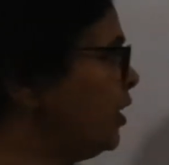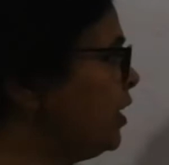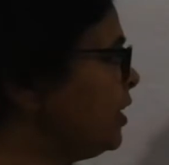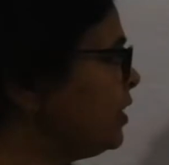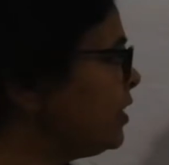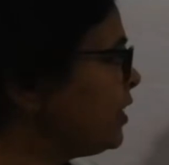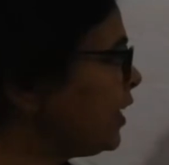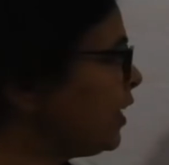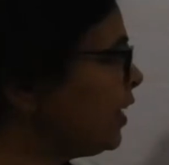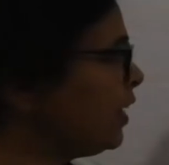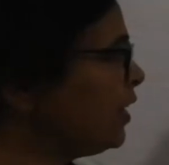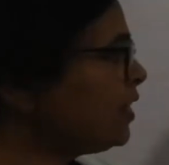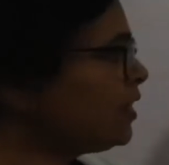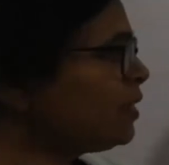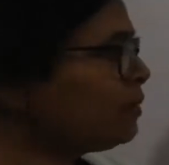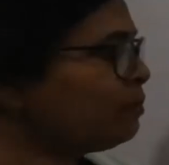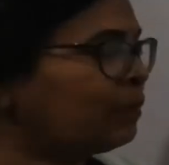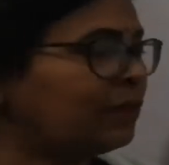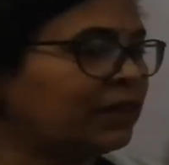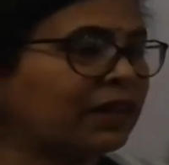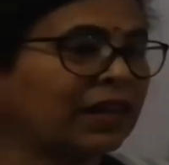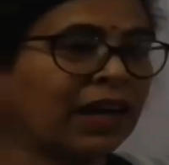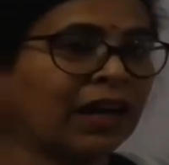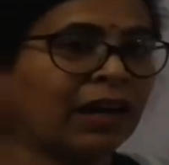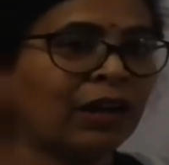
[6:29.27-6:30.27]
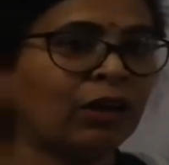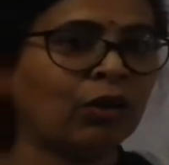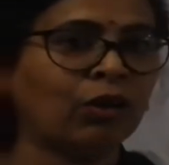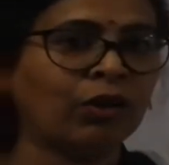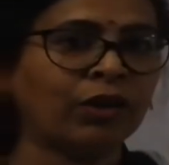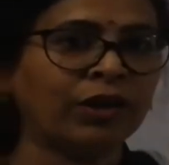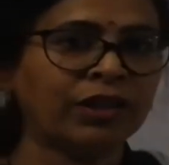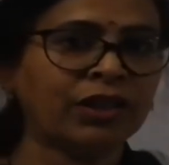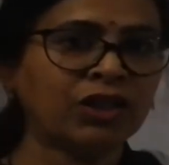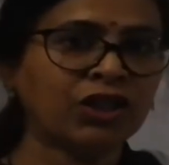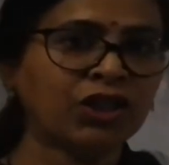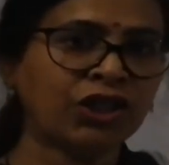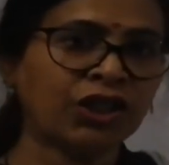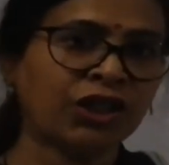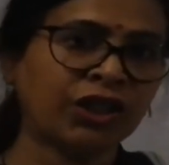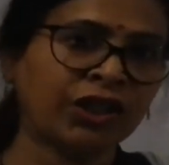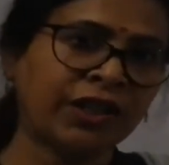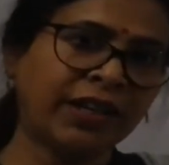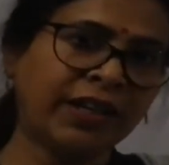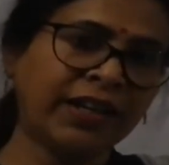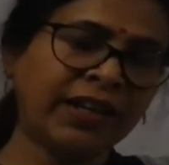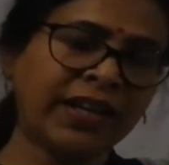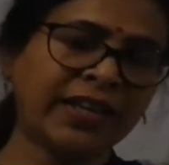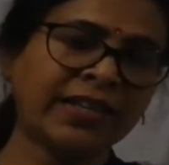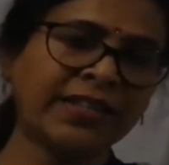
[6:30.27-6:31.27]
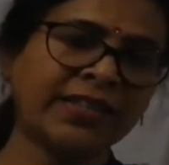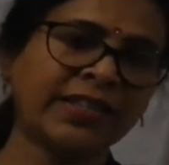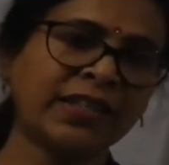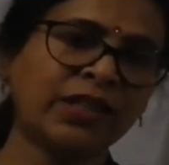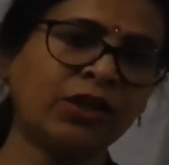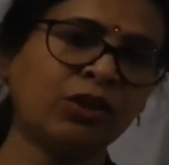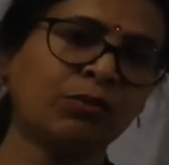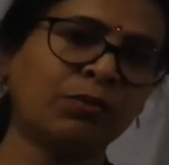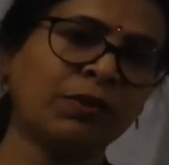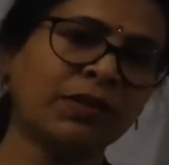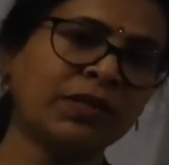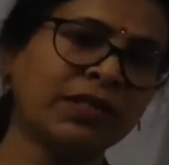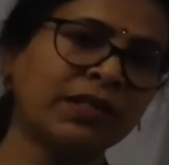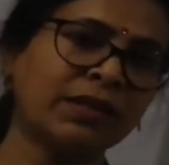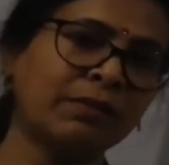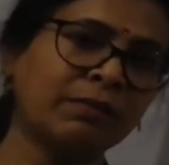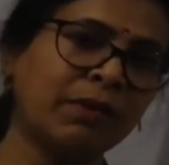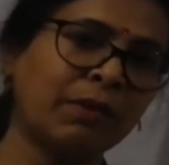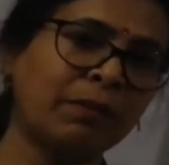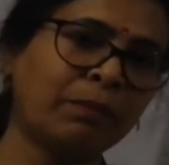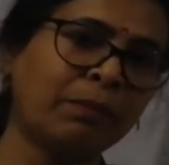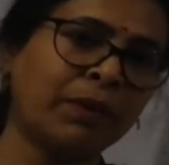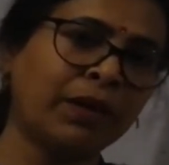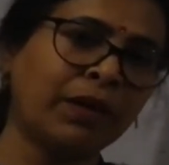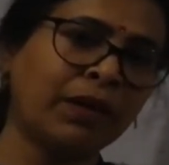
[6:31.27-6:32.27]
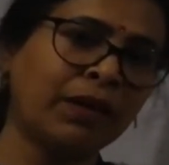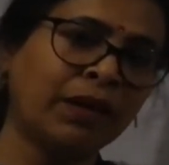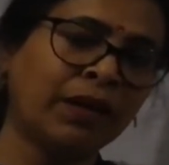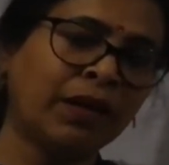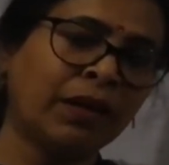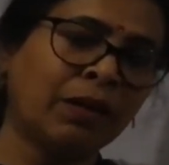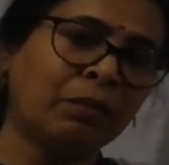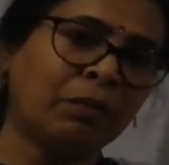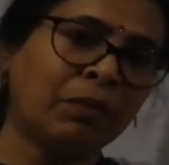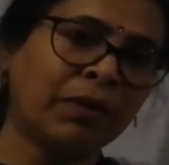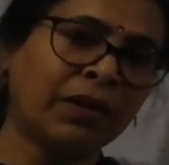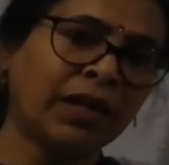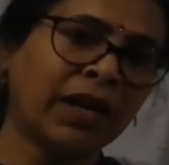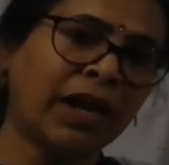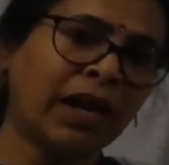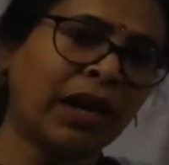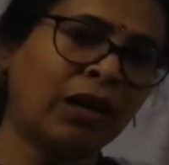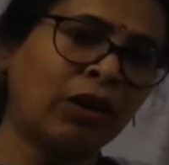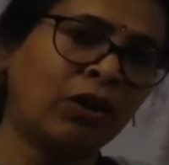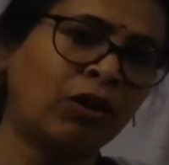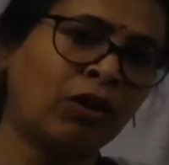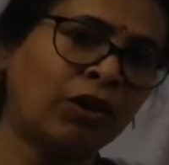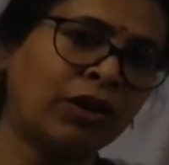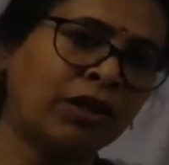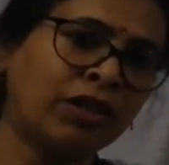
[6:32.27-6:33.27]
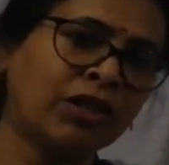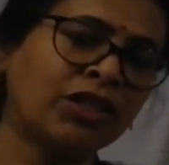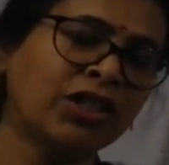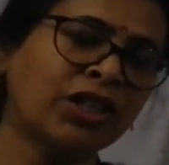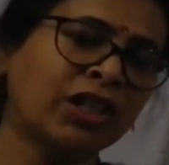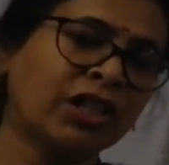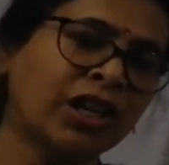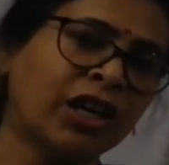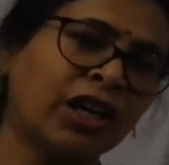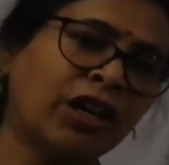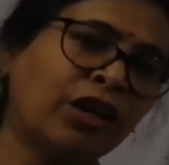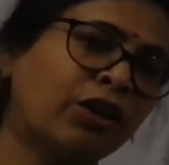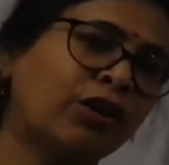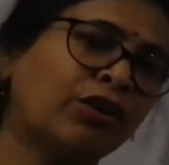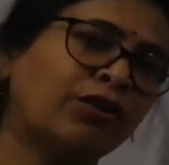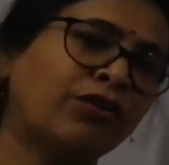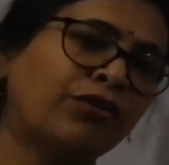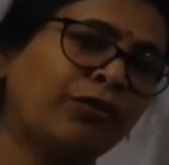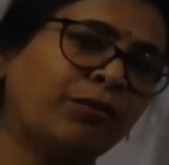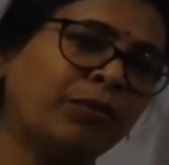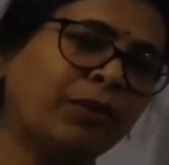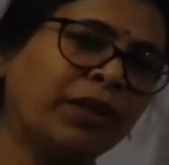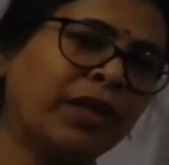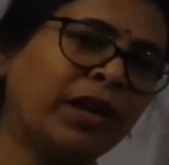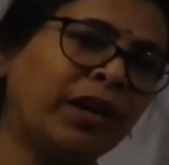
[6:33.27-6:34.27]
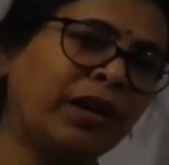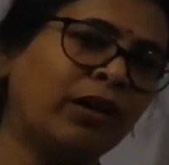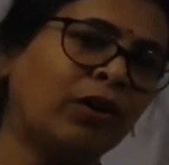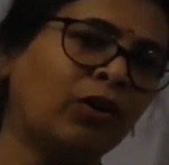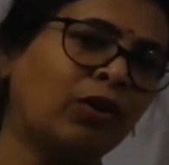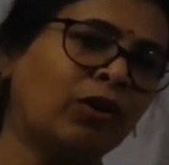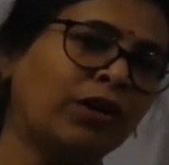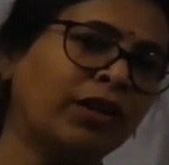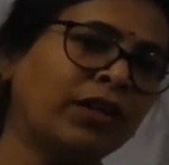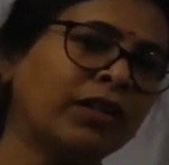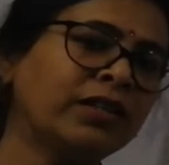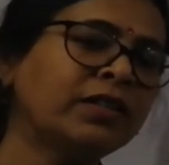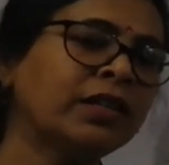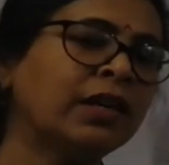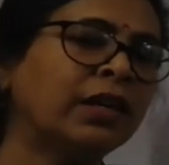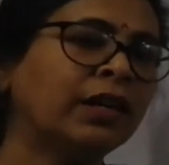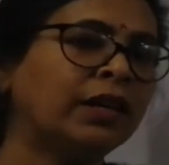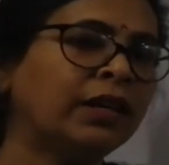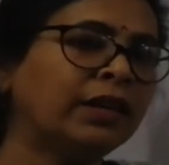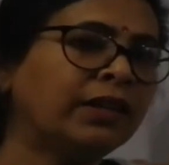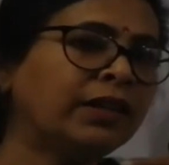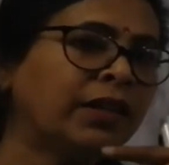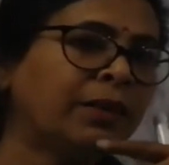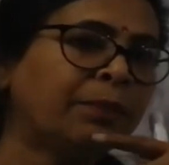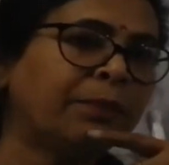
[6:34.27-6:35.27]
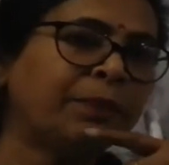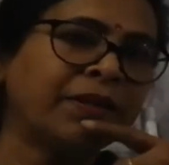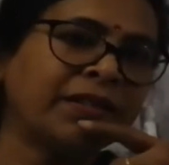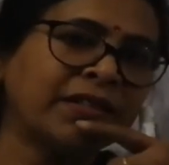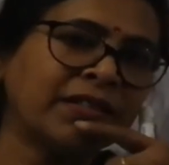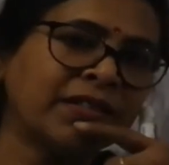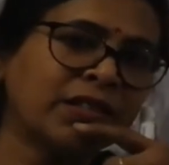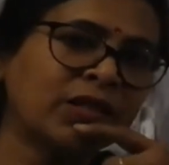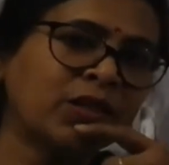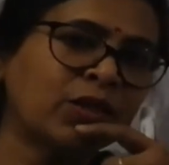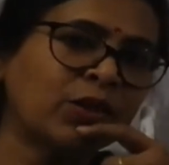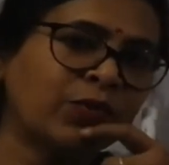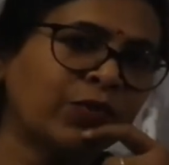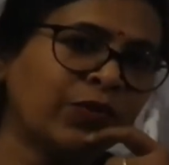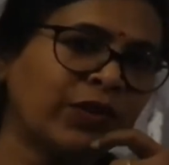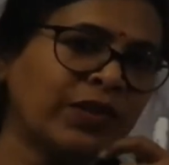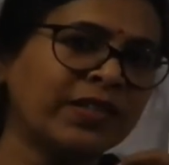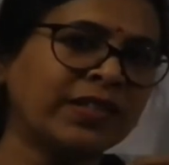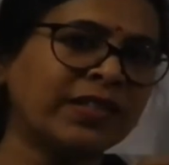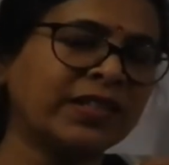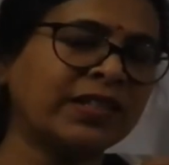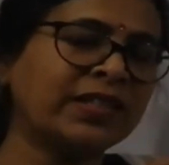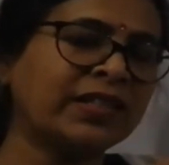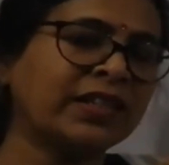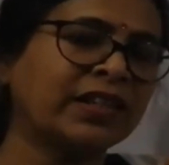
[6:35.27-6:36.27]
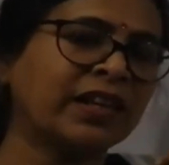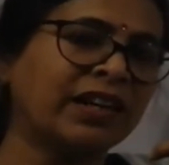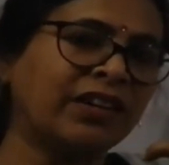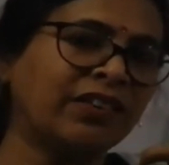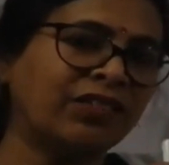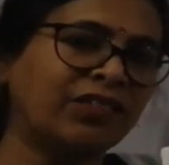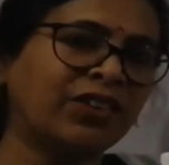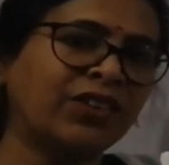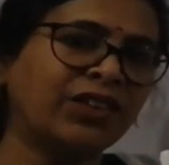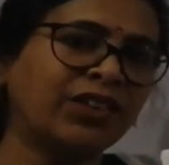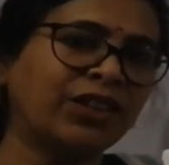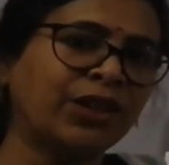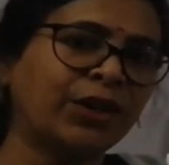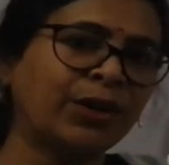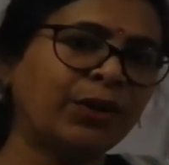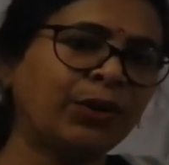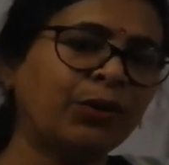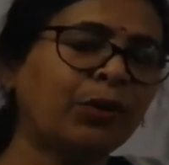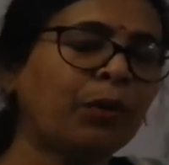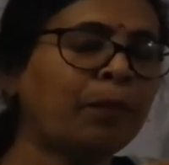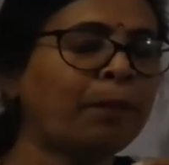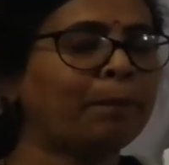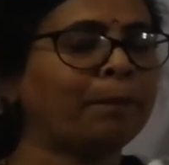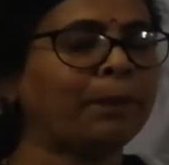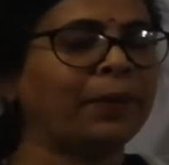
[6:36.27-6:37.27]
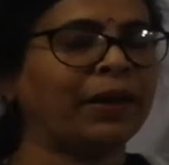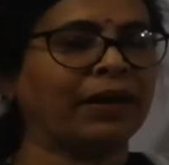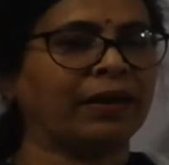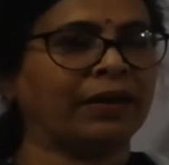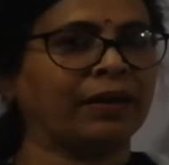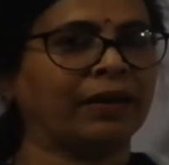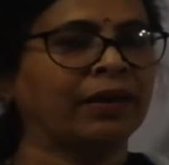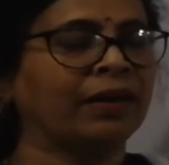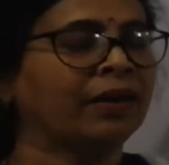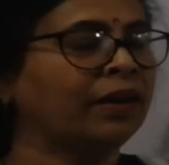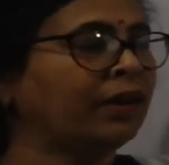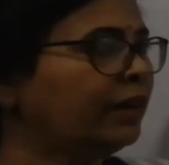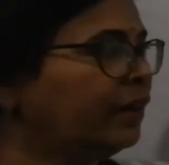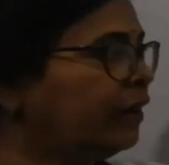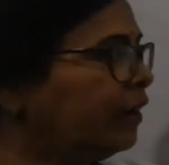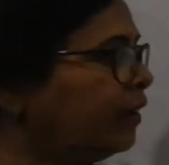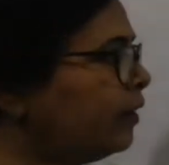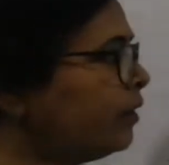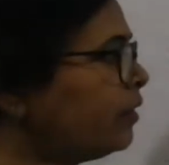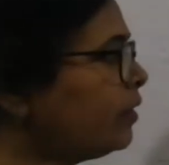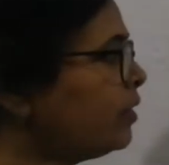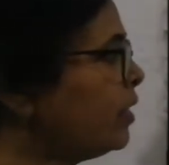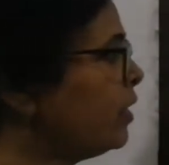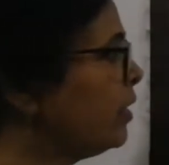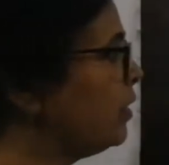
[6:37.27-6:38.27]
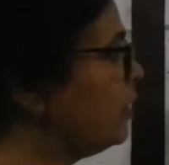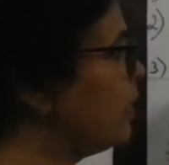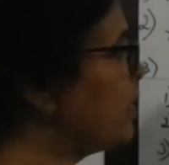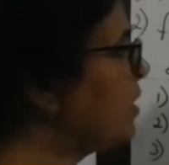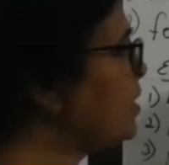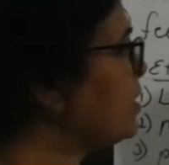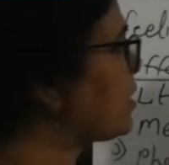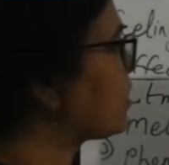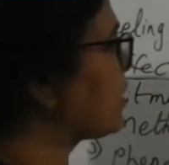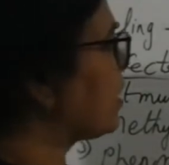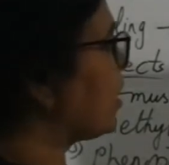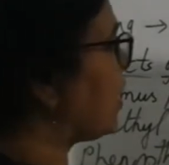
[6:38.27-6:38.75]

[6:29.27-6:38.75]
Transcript: Second is methyl orange. In acid you must remember methyl orange, the color of methyl orange in the presence of acid converted to pink. Here this